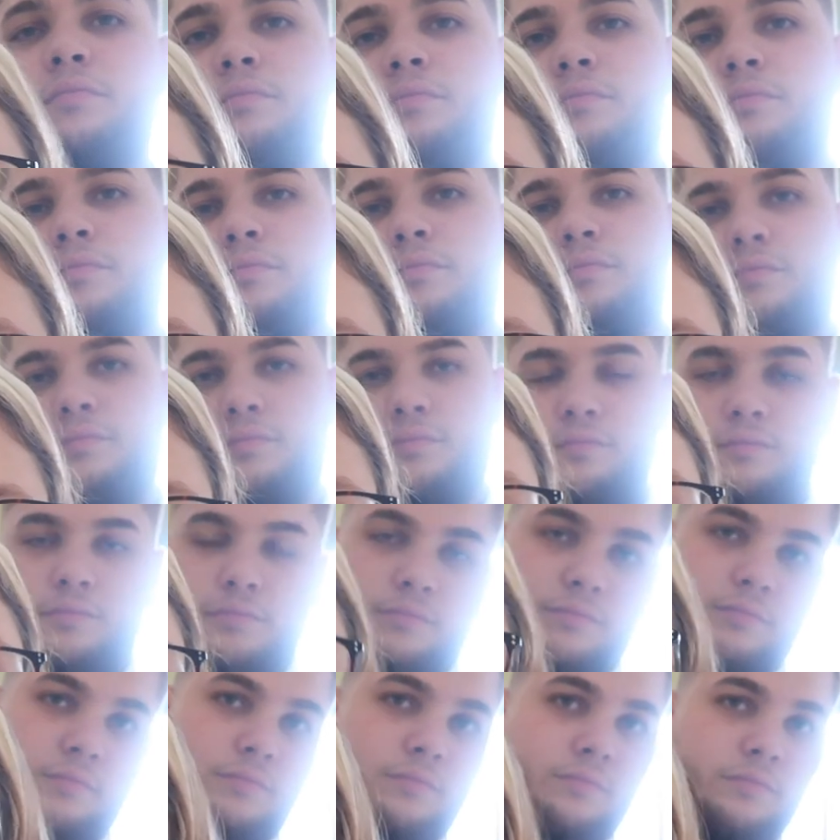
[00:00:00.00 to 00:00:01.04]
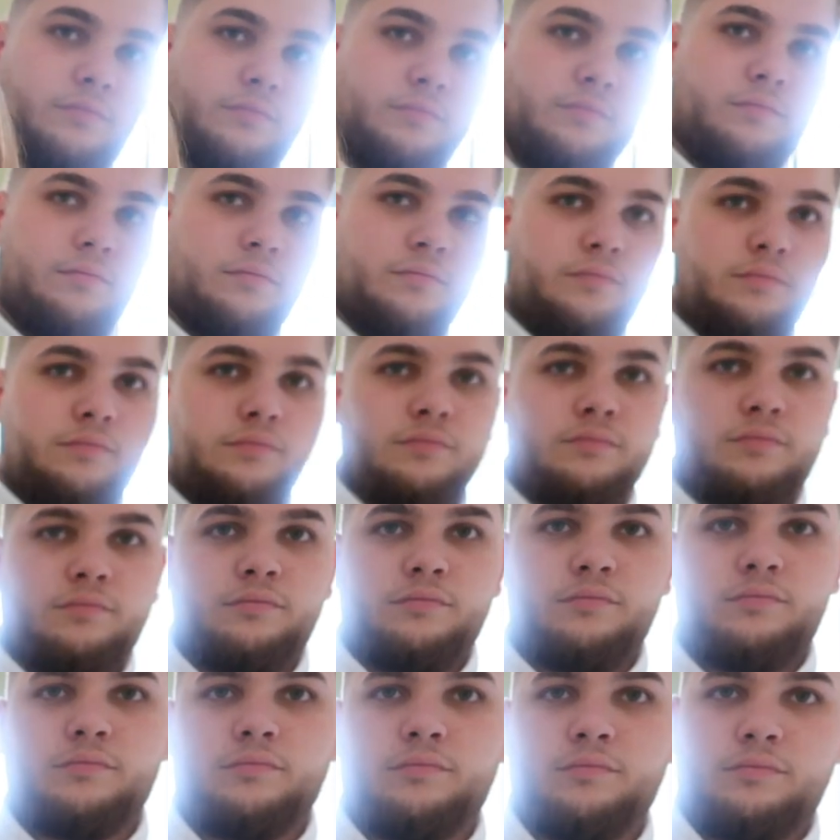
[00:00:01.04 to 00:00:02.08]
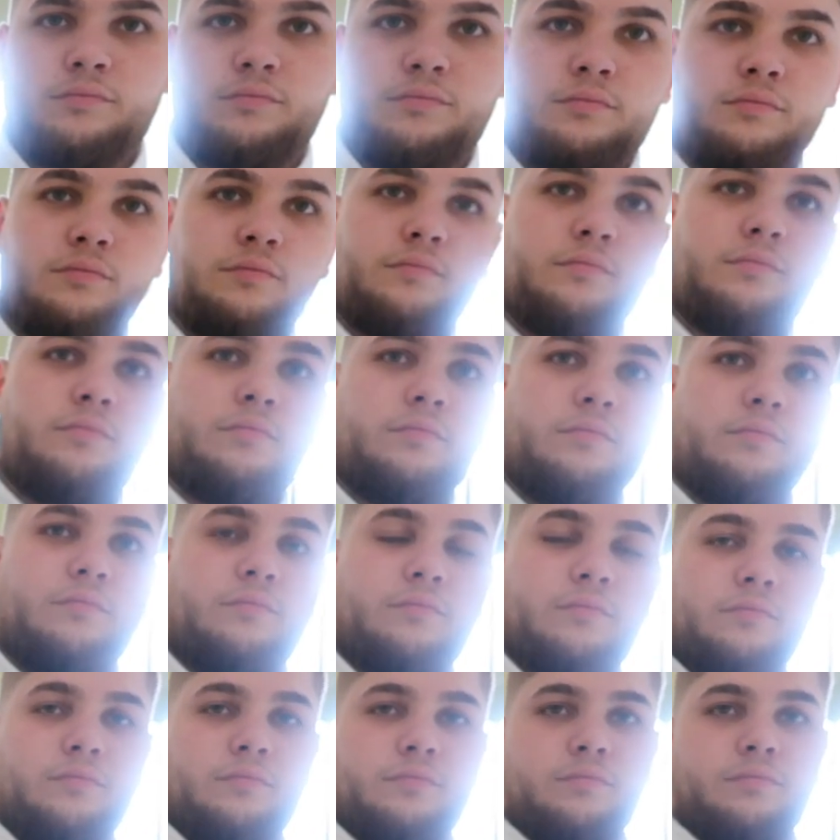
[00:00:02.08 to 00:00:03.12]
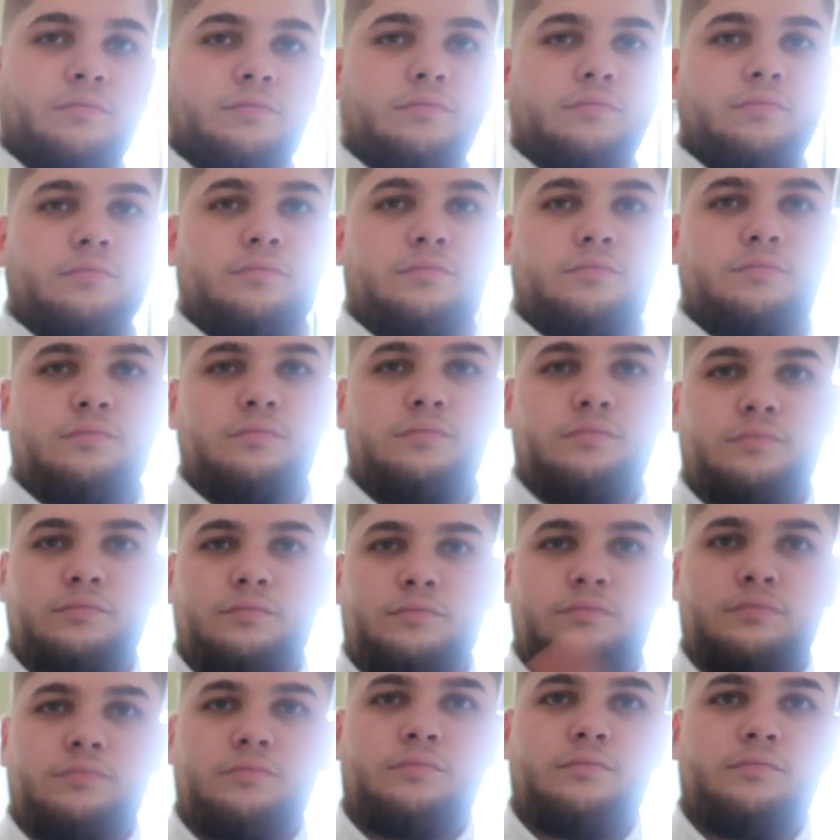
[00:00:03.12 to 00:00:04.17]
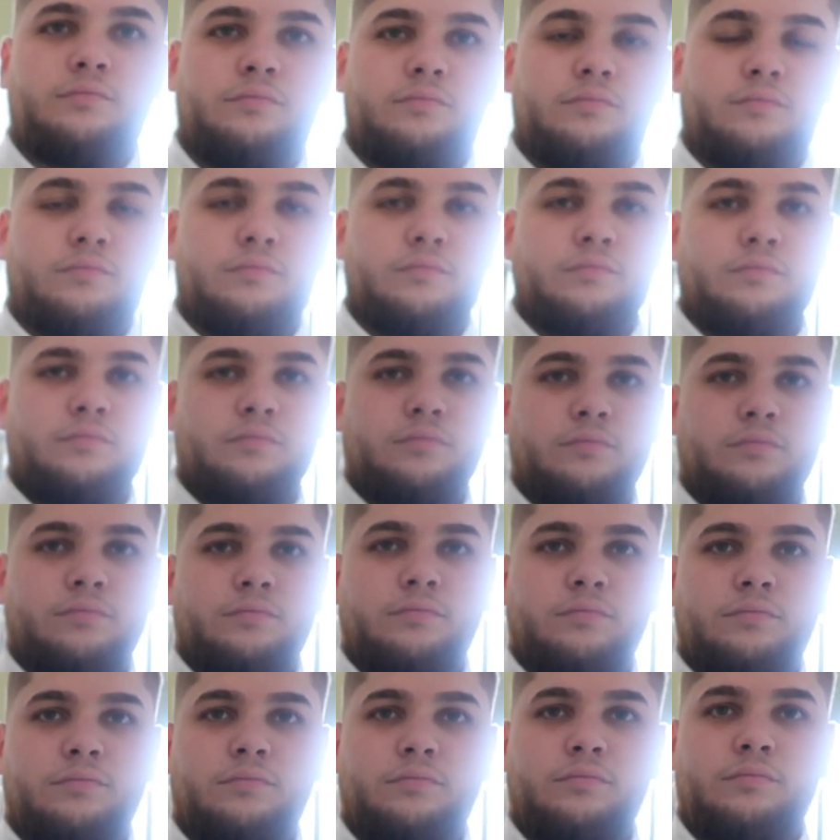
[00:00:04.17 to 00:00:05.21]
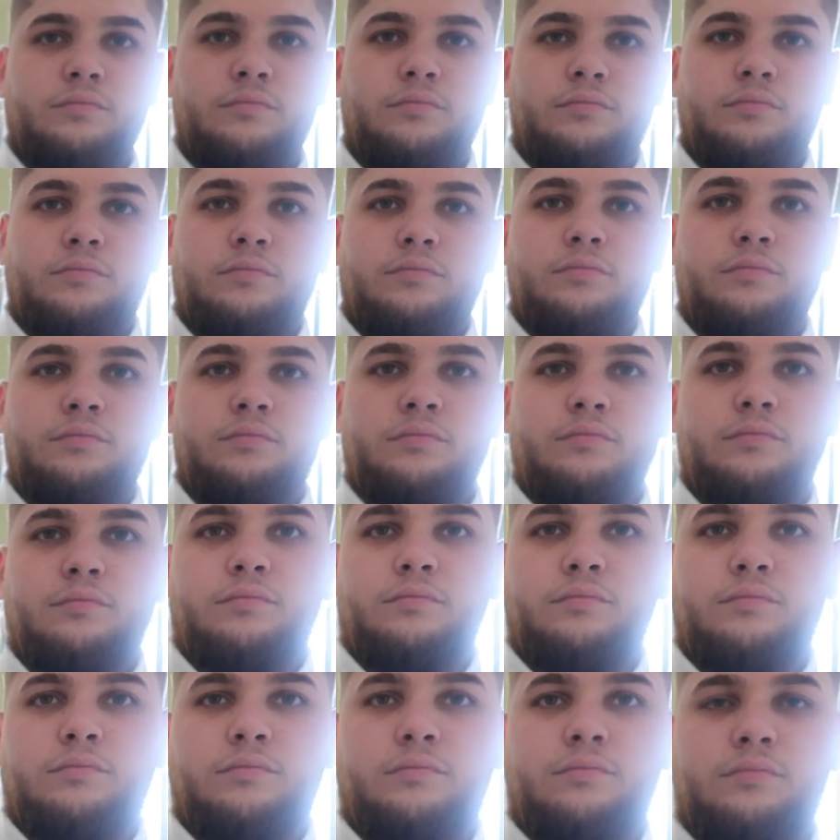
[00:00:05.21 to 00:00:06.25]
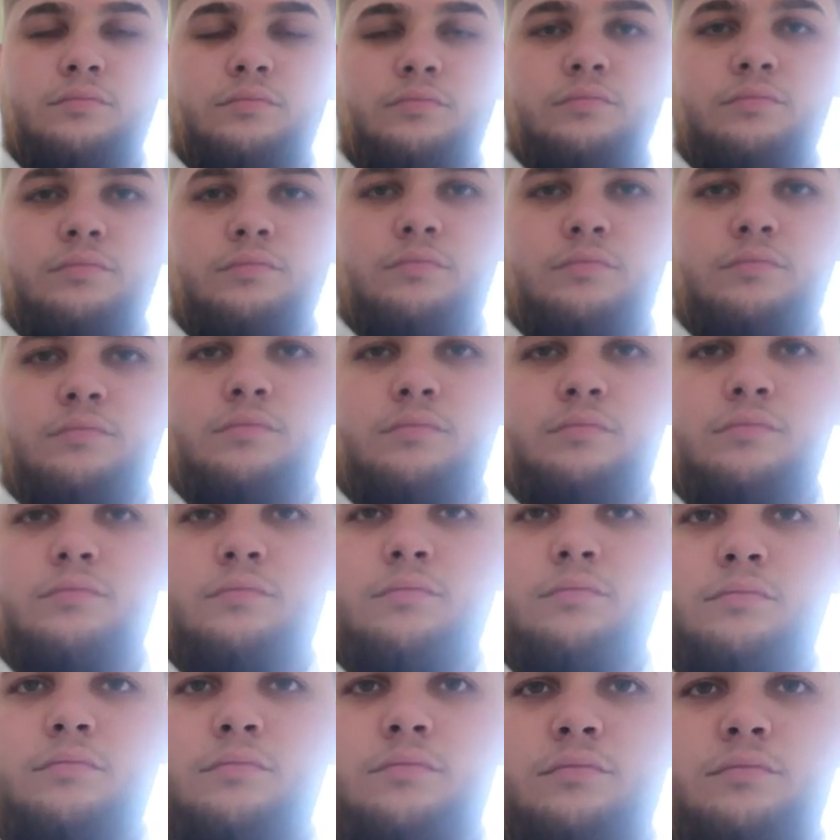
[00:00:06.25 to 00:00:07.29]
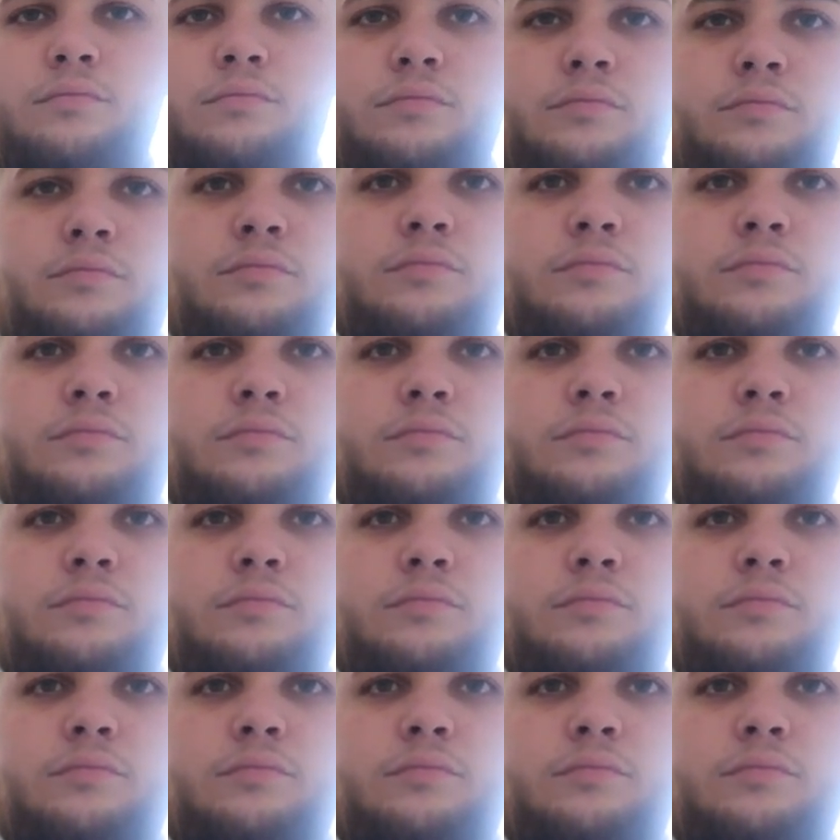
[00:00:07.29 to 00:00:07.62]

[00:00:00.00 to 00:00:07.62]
No words are spoken by the person on screen.